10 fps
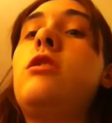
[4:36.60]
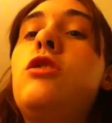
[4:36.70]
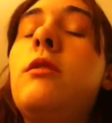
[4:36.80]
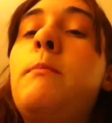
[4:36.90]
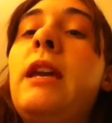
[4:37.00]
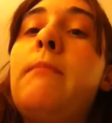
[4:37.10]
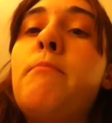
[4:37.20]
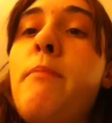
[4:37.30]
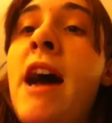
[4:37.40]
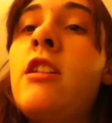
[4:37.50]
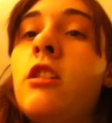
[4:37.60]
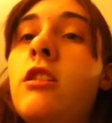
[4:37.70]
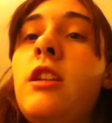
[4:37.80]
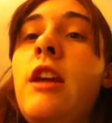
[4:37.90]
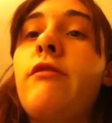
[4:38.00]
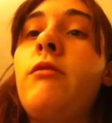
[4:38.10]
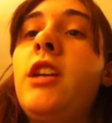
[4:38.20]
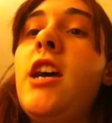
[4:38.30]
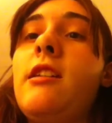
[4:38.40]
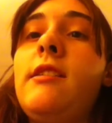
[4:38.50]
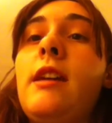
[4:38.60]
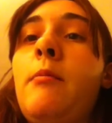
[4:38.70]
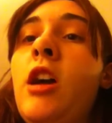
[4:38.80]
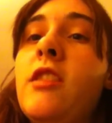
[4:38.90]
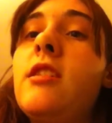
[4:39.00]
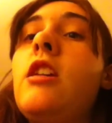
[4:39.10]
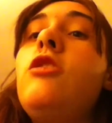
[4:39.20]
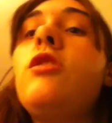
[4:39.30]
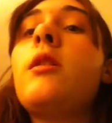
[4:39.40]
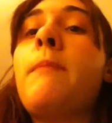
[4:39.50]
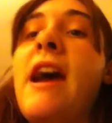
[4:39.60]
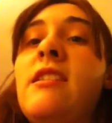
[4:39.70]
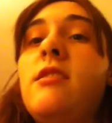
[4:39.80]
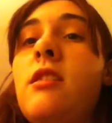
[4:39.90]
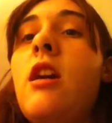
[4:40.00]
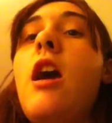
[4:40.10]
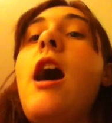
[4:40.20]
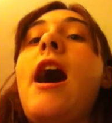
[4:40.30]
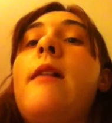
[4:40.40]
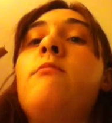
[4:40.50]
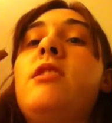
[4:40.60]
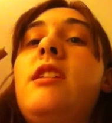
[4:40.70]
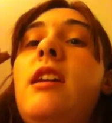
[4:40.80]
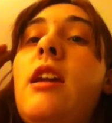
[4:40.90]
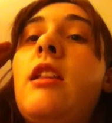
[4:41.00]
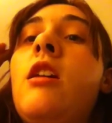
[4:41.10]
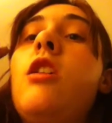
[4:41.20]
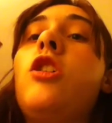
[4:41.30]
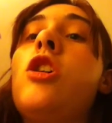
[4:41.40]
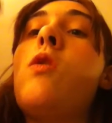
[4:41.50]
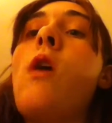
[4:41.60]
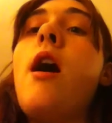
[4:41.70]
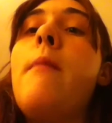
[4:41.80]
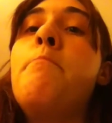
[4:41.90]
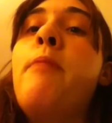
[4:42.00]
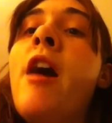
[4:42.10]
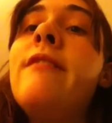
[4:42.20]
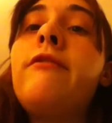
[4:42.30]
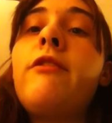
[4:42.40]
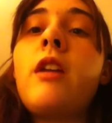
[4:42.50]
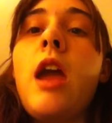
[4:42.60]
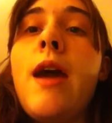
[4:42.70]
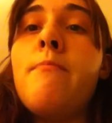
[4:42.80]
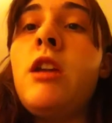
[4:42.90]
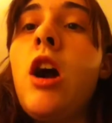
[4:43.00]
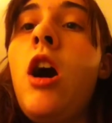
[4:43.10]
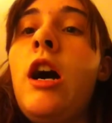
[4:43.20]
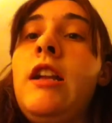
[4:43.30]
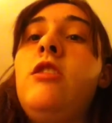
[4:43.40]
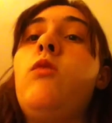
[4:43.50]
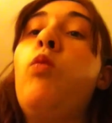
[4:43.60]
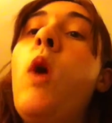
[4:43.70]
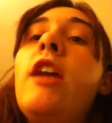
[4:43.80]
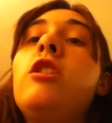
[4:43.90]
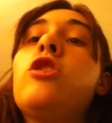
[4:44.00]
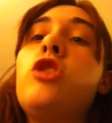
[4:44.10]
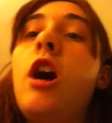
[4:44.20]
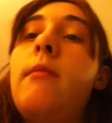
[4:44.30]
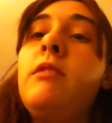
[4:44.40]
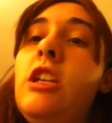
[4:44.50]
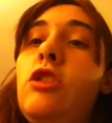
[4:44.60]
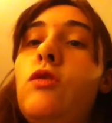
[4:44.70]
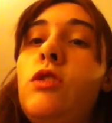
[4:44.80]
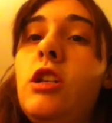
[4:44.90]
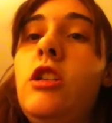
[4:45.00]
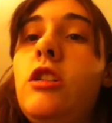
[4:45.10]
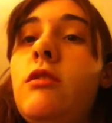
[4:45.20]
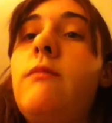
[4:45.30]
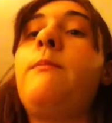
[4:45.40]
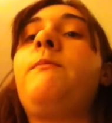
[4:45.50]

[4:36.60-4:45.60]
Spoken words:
to be better than everyone else. I'm not saying do your best. I'm saying go above and beyond what your job needs you to do.